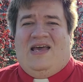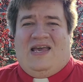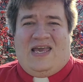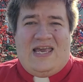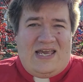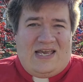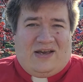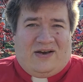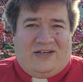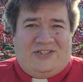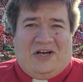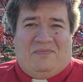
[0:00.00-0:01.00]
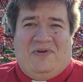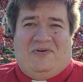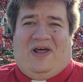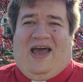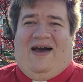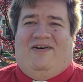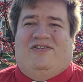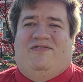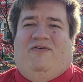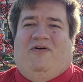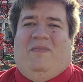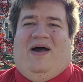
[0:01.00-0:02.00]
He shall build a house
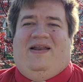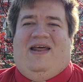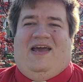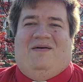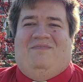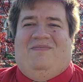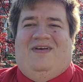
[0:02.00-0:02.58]
for my name,